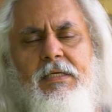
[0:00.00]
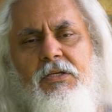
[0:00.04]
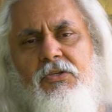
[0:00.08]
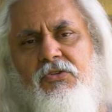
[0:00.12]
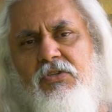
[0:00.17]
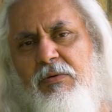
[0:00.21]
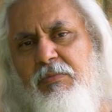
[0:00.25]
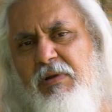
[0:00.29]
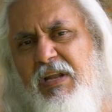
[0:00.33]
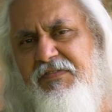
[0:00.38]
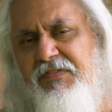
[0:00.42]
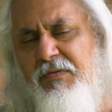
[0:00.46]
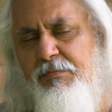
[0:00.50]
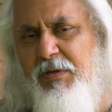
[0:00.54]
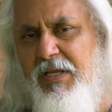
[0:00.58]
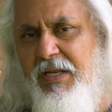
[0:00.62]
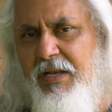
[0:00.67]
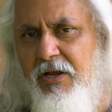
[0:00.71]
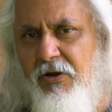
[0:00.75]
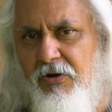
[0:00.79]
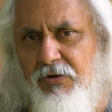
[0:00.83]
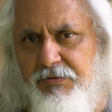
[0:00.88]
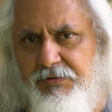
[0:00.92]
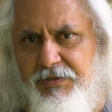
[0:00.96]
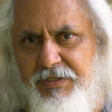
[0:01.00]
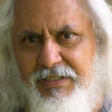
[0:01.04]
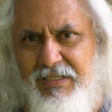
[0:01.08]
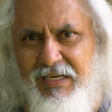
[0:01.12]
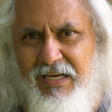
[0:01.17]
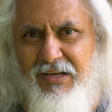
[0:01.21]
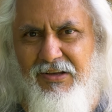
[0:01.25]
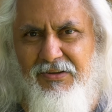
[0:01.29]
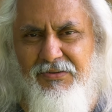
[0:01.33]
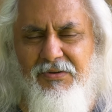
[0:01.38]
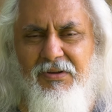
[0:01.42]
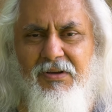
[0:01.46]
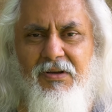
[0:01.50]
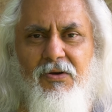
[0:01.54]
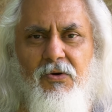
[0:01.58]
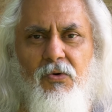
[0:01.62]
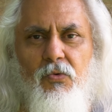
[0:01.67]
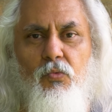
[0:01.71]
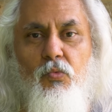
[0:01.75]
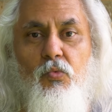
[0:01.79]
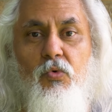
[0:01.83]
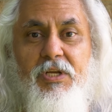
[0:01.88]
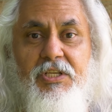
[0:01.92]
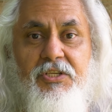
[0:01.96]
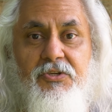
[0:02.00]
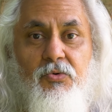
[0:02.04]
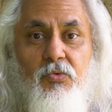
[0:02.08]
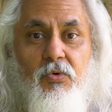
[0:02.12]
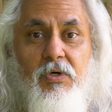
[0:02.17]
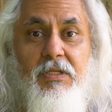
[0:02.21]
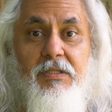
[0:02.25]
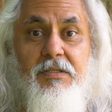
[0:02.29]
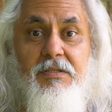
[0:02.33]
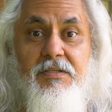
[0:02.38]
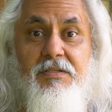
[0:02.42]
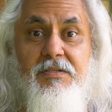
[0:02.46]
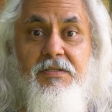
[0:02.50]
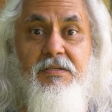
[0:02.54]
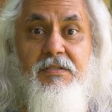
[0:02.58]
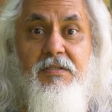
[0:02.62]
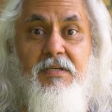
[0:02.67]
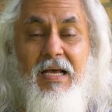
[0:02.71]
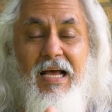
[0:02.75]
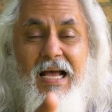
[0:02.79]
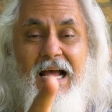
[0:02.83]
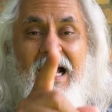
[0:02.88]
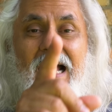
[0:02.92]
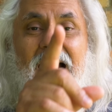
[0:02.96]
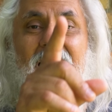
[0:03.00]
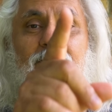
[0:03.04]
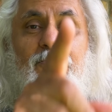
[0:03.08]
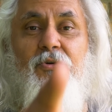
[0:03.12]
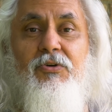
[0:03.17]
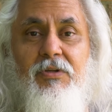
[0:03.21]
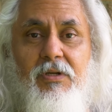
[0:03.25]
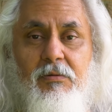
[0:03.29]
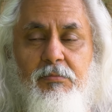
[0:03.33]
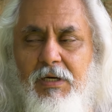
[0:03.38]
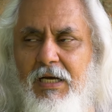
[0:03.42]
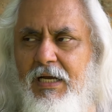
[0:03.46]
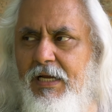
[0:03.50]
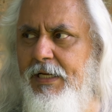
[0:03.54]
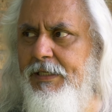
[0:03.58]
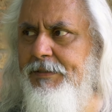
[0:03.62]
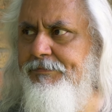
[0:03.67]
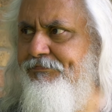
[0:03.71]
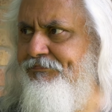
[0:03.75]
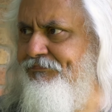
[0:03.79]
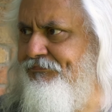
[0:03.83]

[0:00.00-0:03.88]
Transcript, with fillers: So I'm gonna have to be narrowing down which ones I'm gonna buy.